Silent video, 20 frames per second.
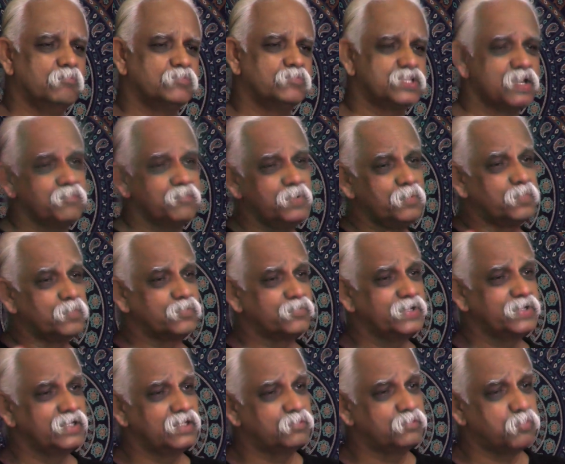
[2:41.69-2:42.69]
some people
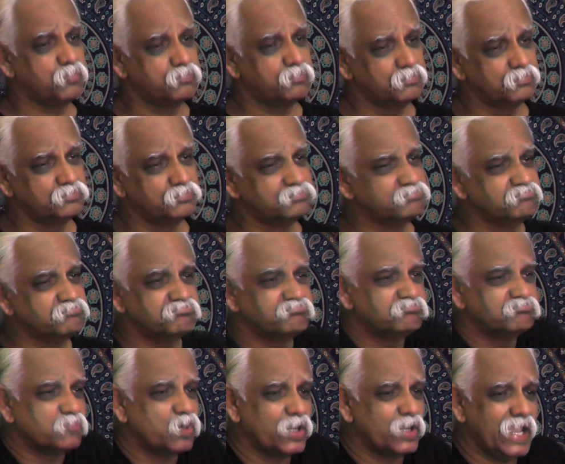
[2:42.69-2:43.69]
read it
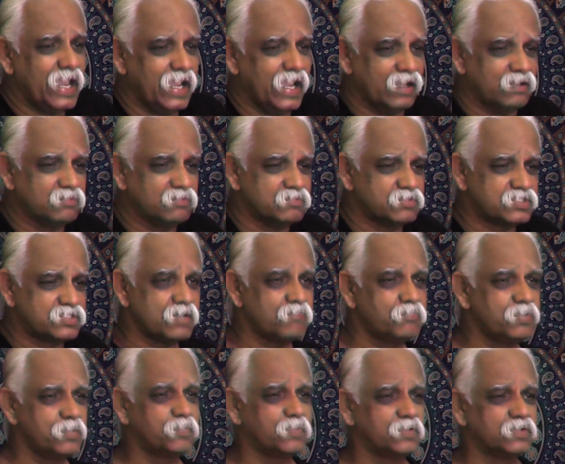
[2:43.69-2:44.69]
okay,
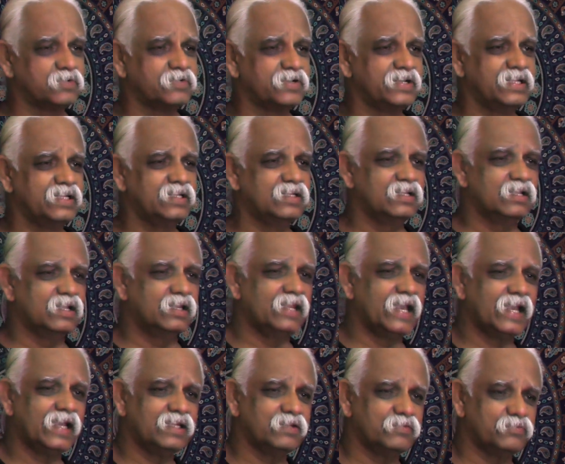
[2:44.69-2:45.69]
some people read it
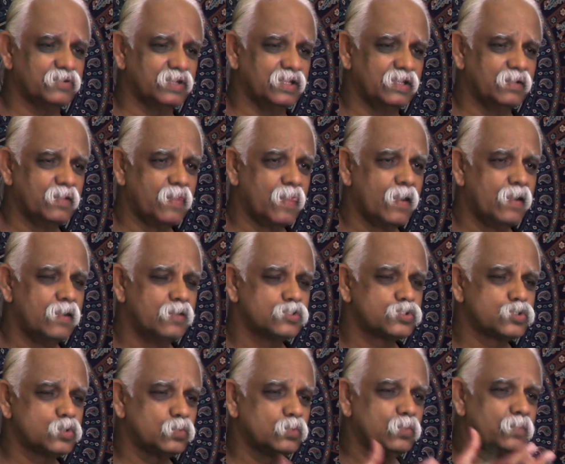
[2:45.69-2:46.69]
negatively.
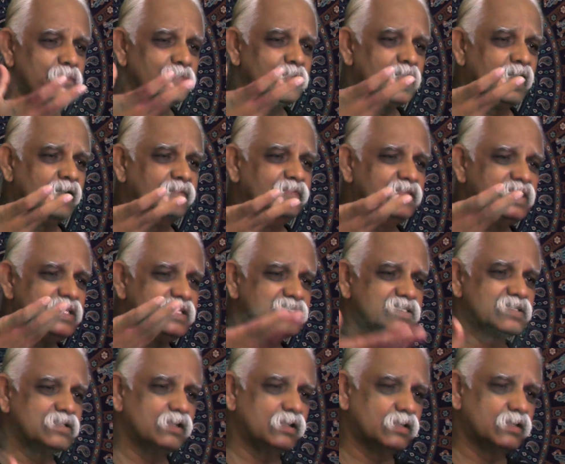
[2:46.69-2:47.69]
So
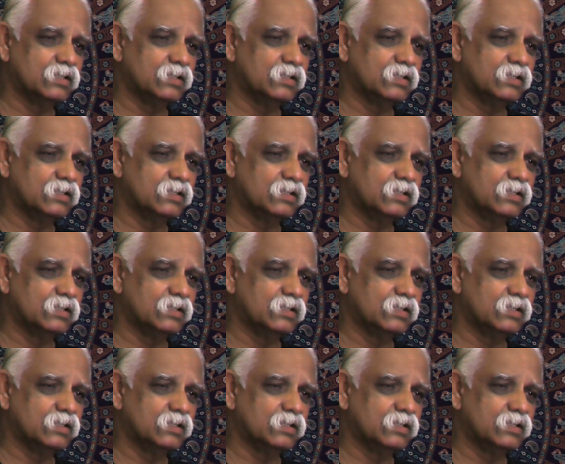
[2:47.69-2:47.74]
these